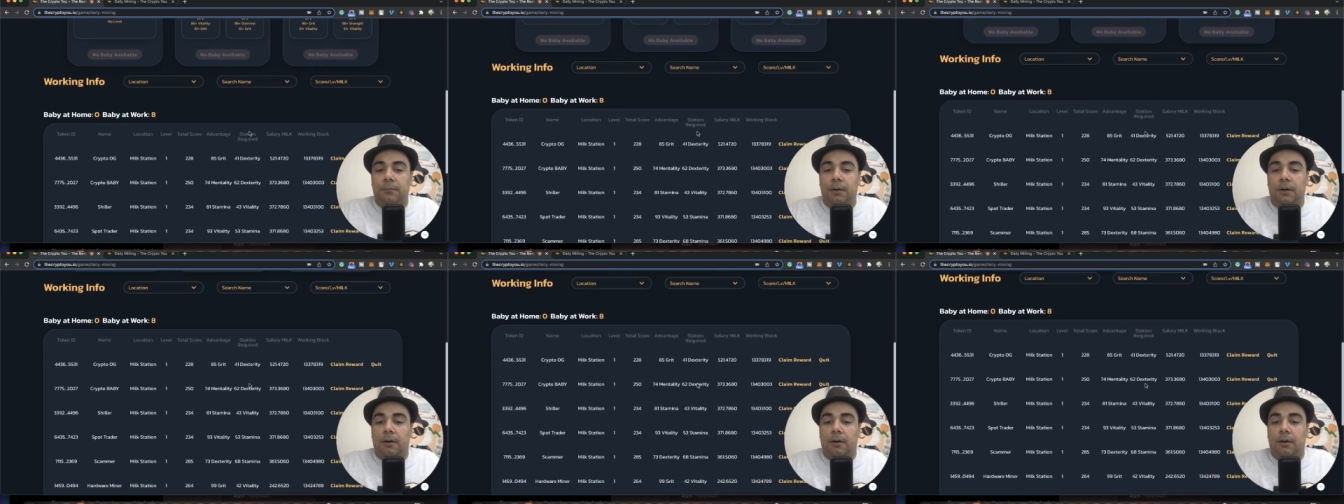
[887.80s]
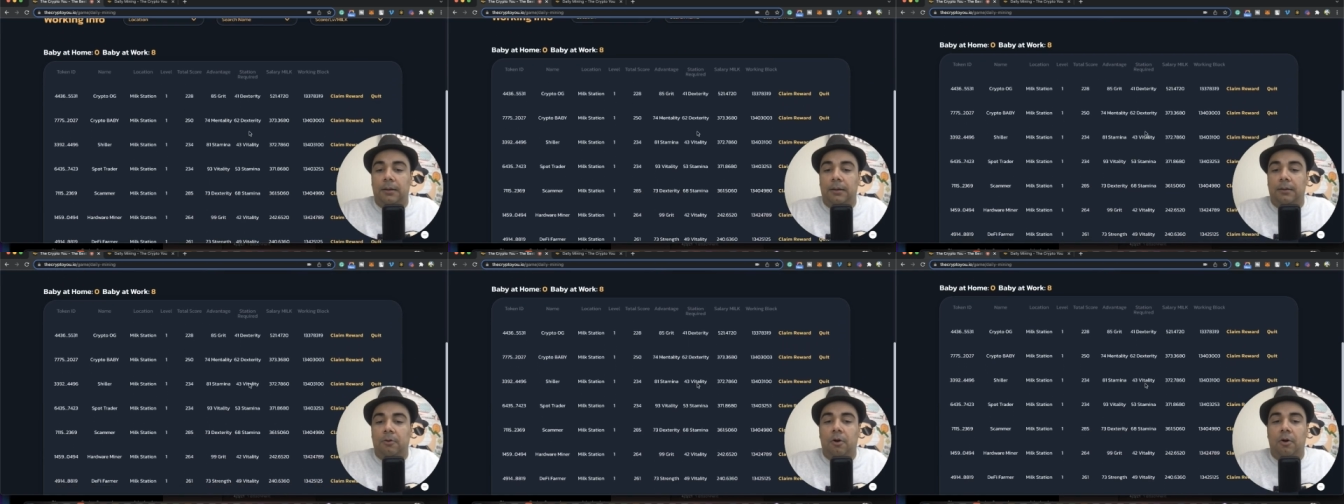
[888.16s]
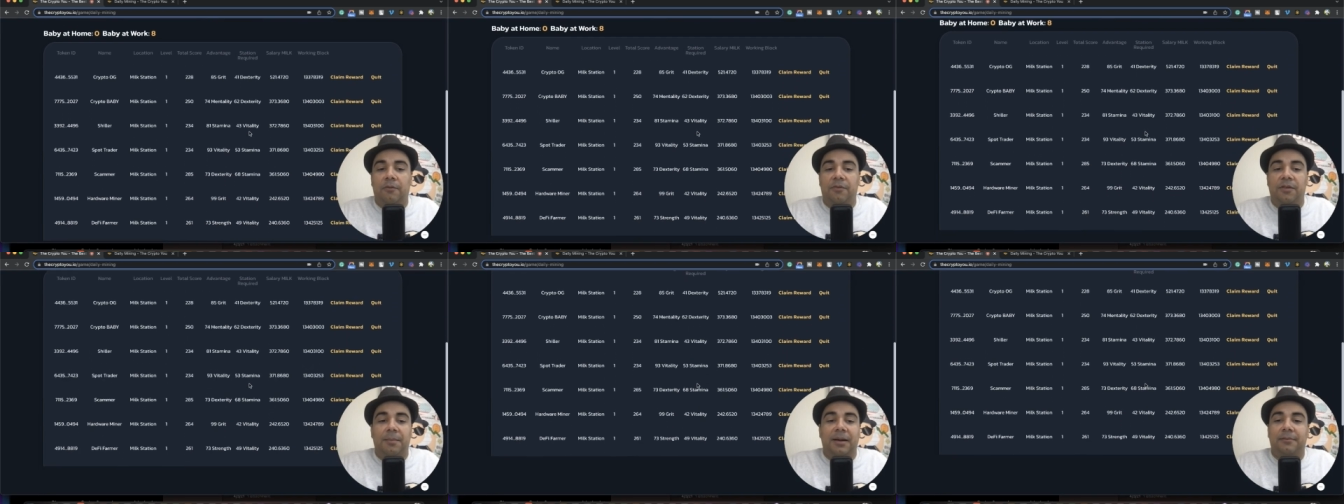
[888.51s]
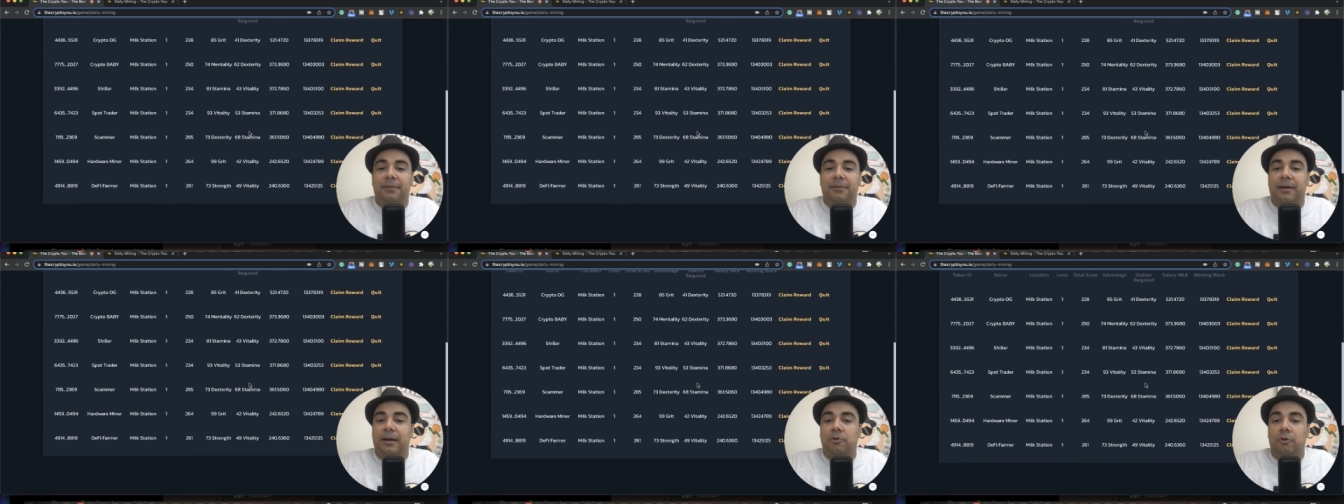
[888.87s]
all right, all of them are
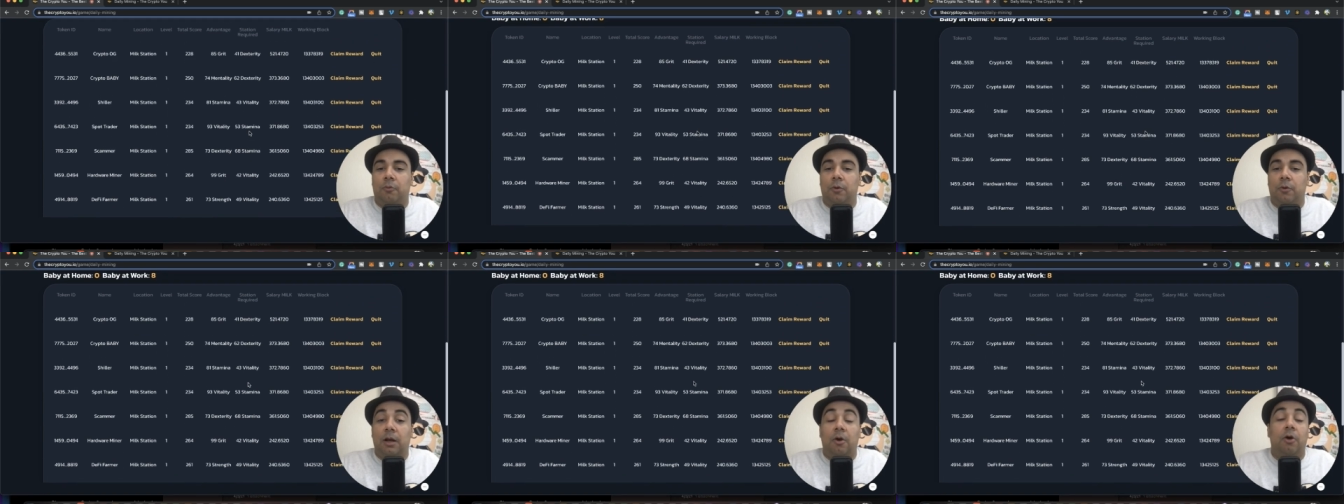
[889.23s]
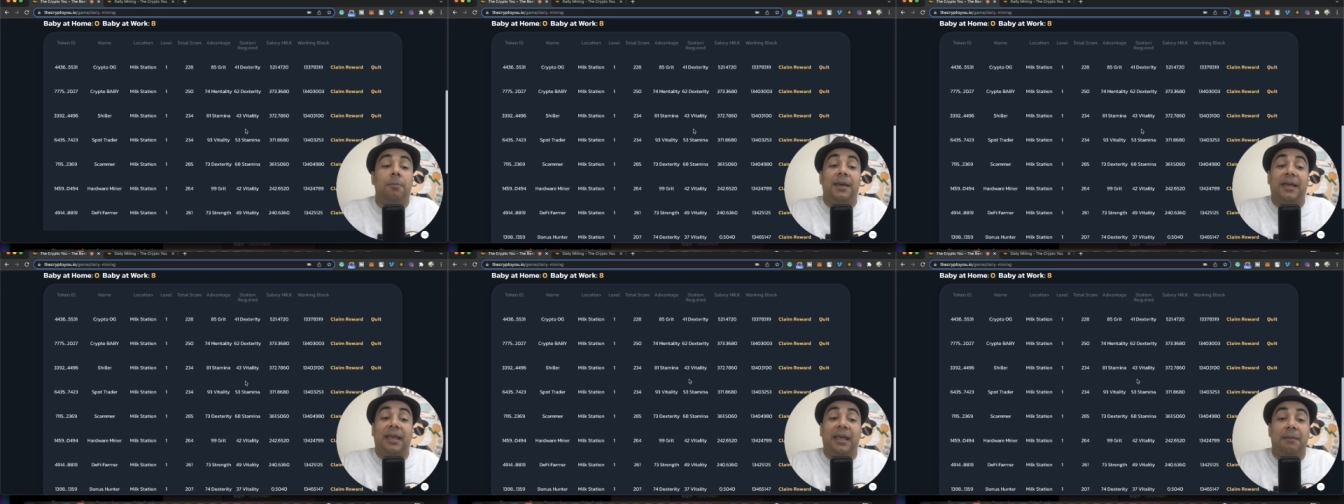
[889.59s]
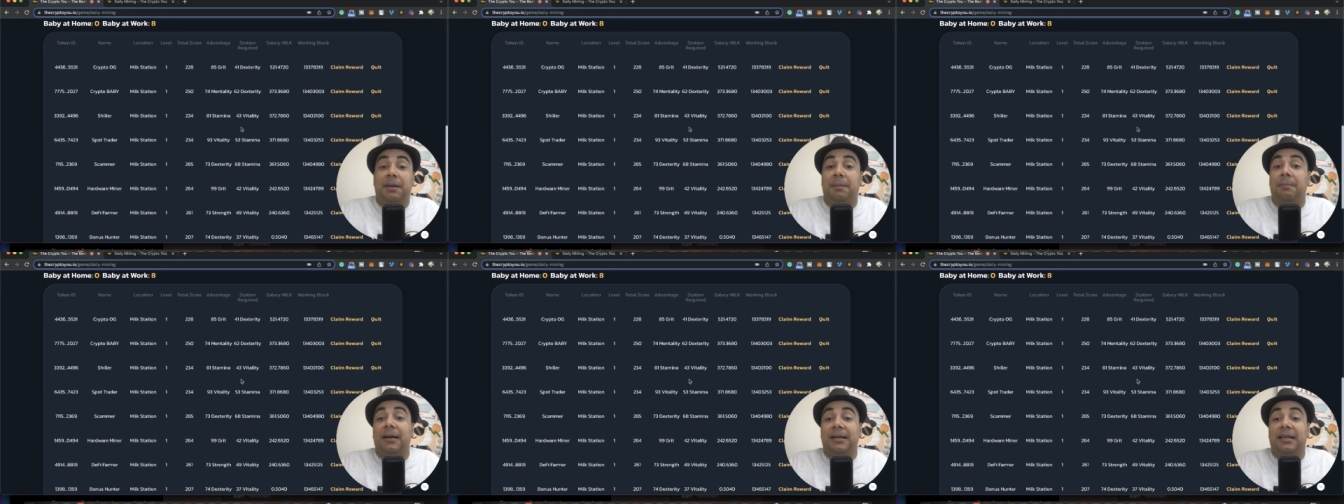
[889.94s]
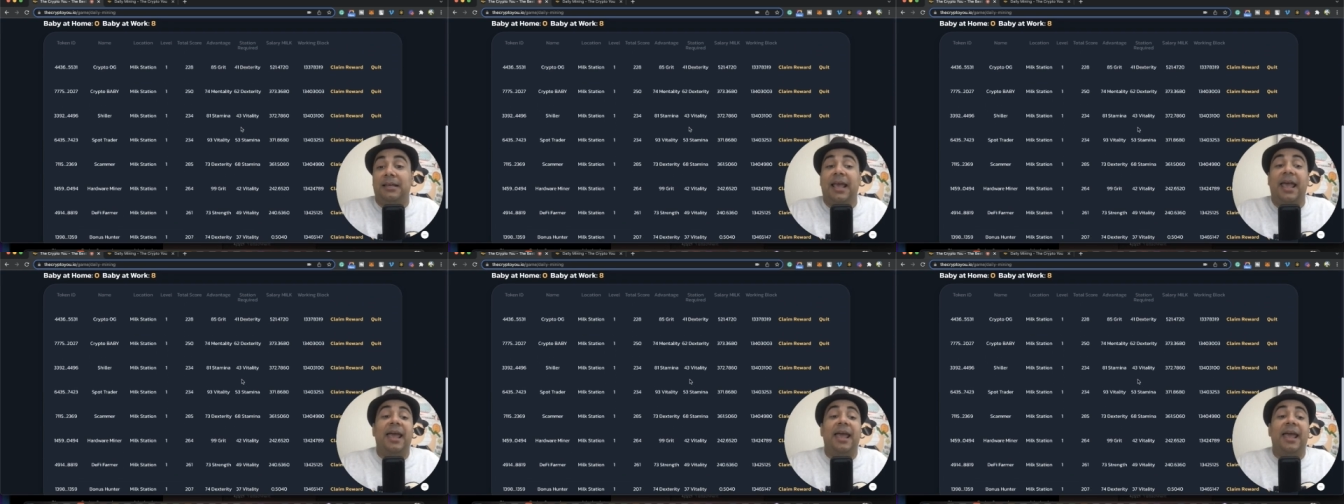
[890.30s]
trying to working on making me money.